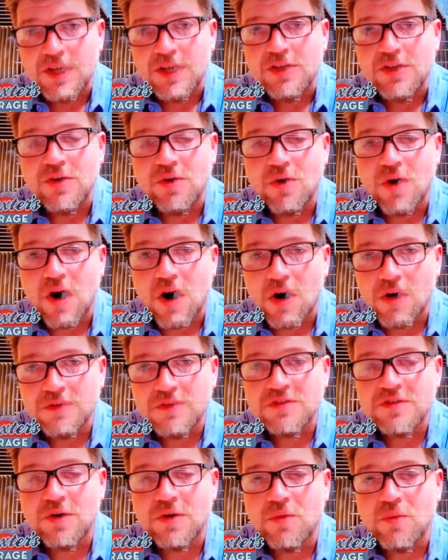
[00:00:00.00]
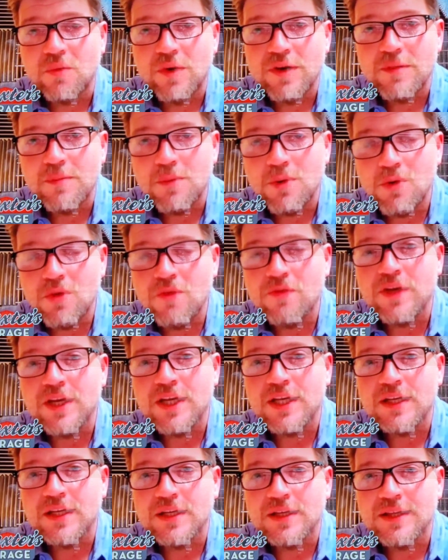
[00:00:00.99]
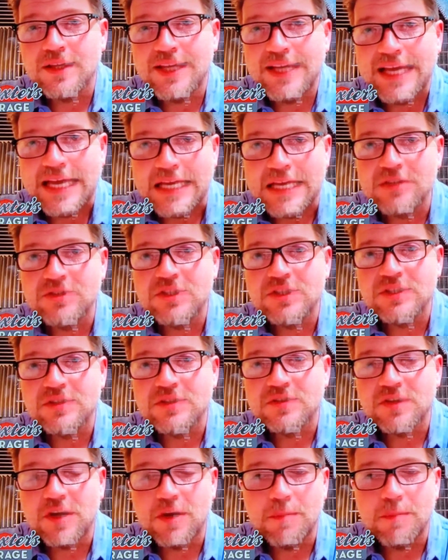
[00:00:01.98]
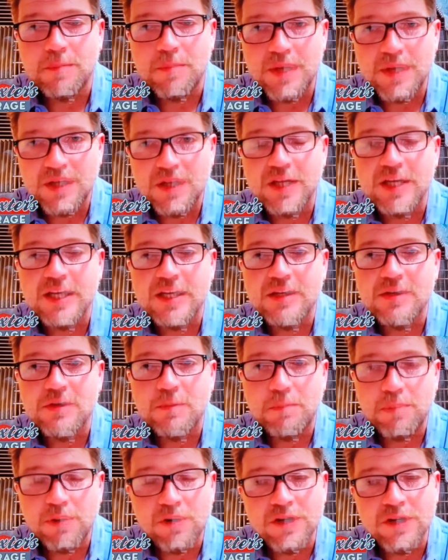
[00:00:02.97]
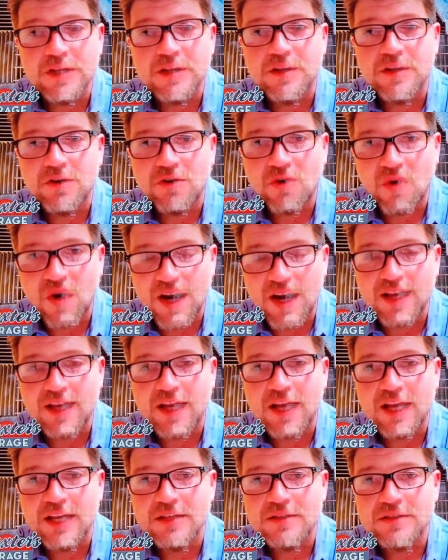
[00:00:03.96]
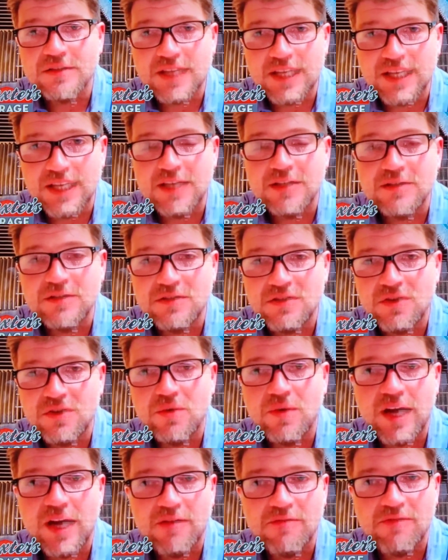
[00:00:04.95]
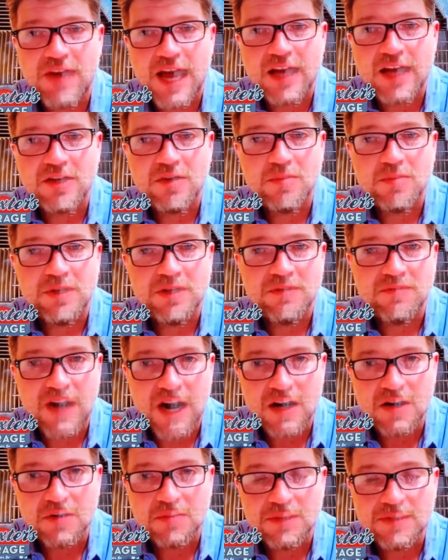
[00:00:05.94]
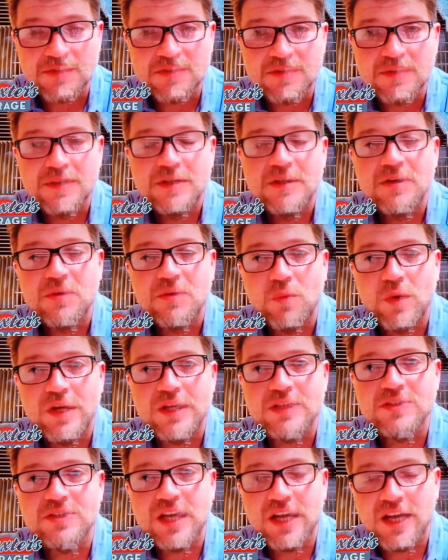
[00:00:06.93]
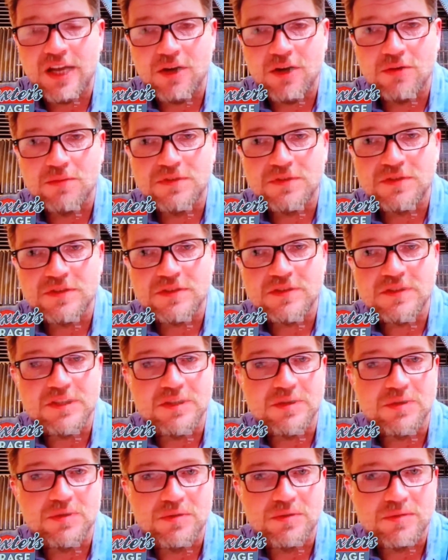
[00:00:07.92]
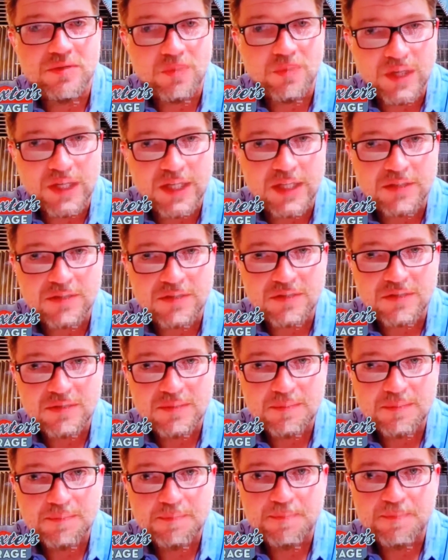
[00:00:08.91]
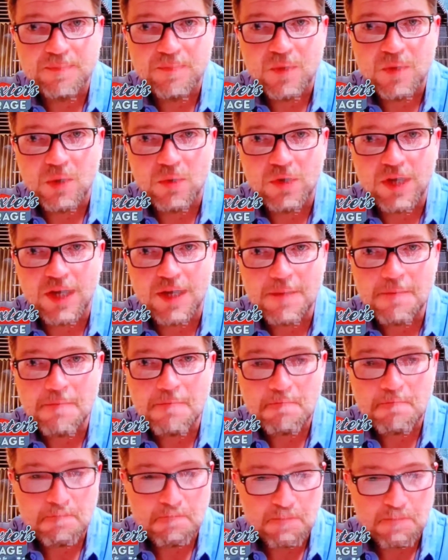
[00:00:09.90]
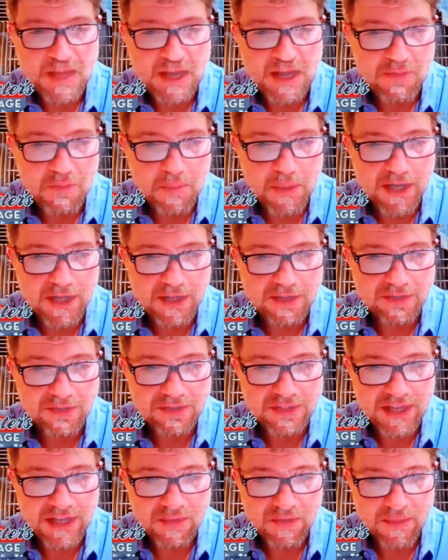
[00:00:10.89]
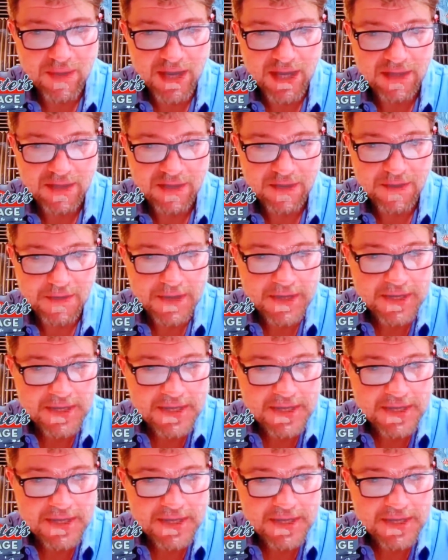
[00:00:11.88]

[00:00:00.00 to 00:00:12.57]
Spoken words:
you're also removing the engine's ability to put the crankcase into a vacuum environment, which helps seal the rings. Okay? Everybody understand where I'm at there?